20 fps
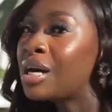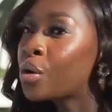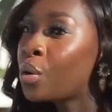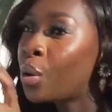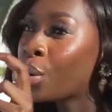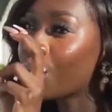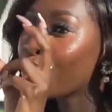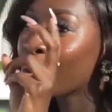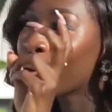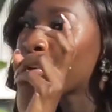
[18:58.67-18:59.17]

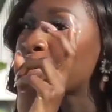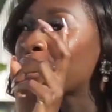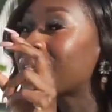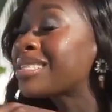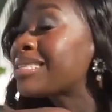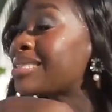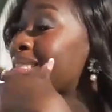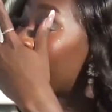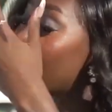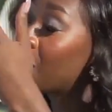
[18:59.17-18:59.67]
quote unquote, to
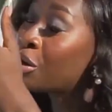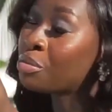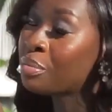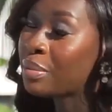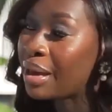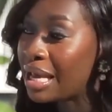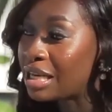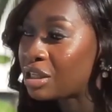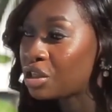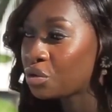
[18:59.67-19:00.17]
sell on
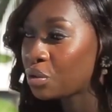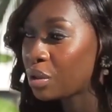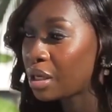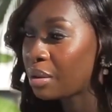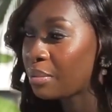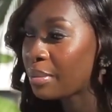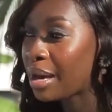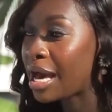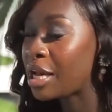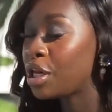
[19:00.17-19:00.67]

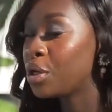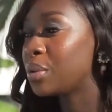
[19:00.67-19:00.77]
mainstream. And